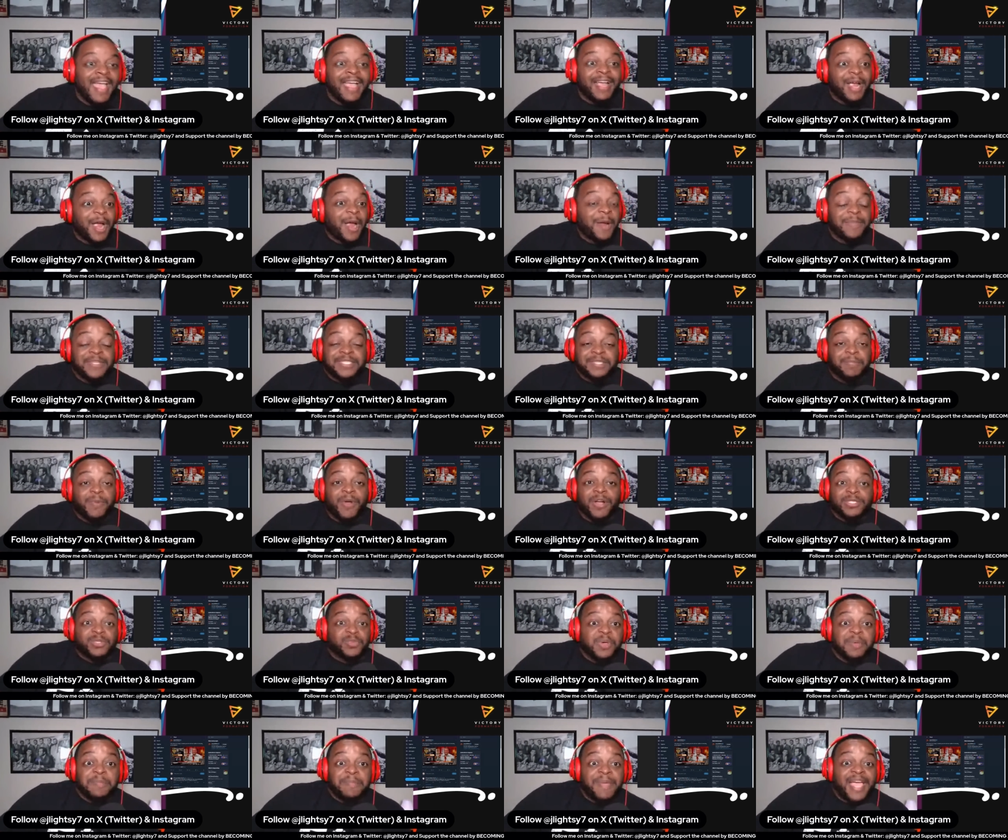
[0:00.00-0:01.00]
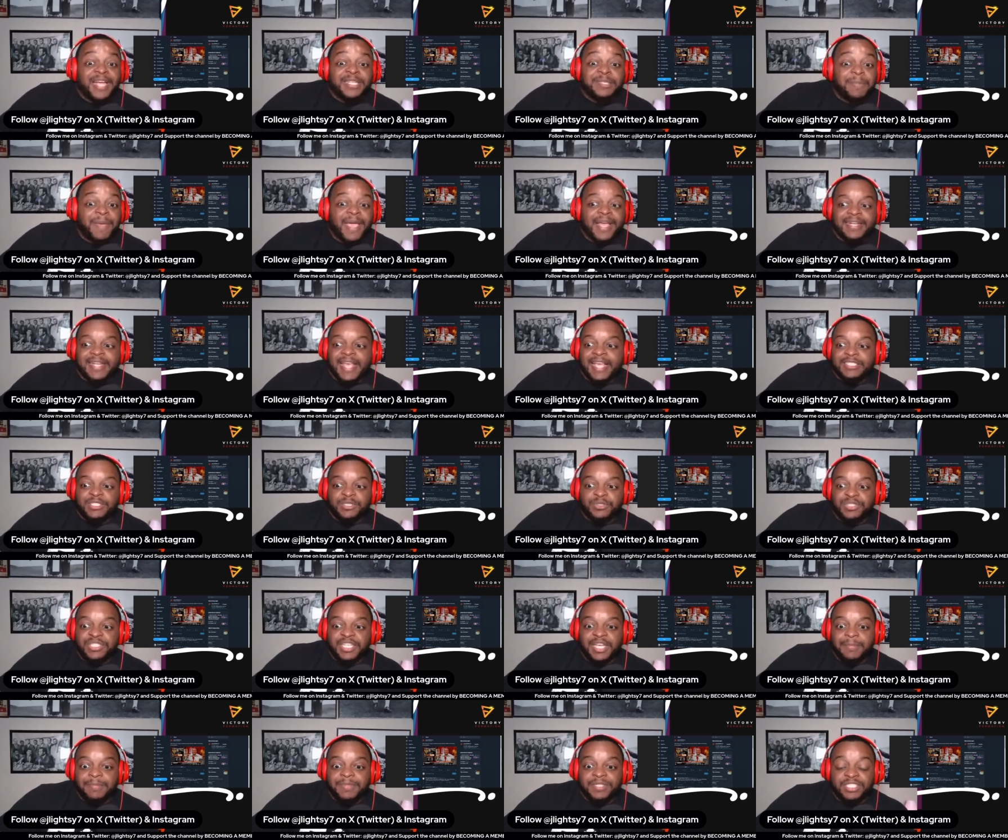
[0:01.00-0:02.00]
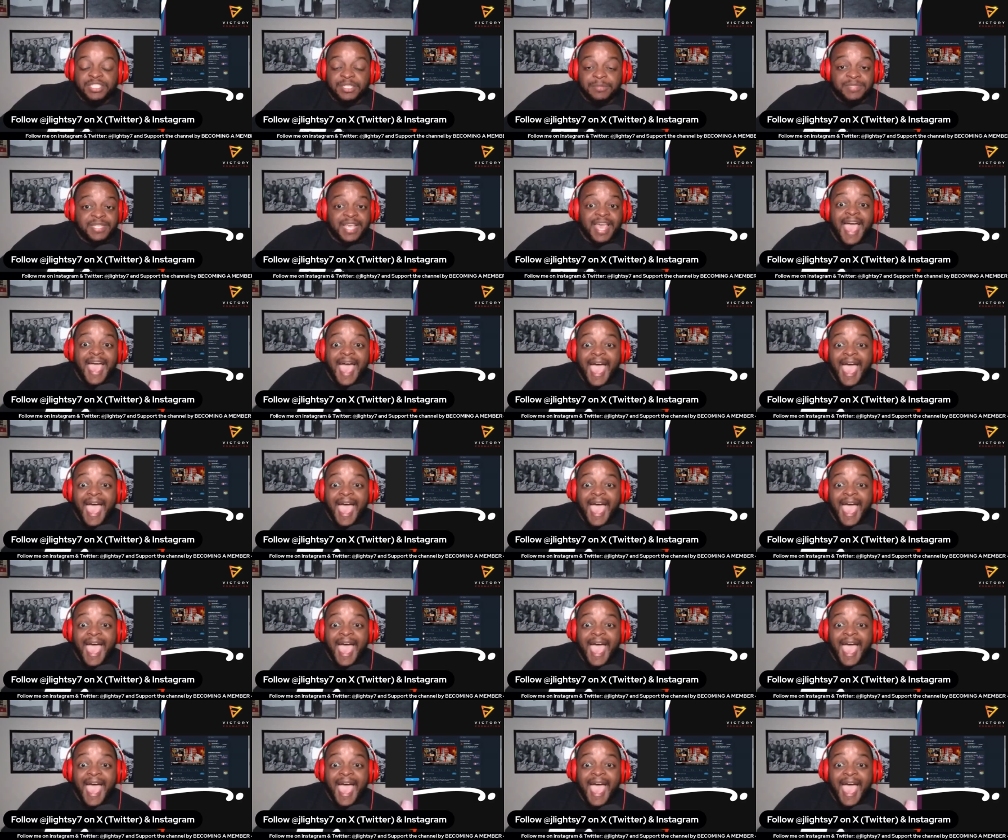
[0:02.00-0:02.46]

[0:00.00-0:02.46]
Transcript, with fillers: Kirby Smart's won back to back national championships.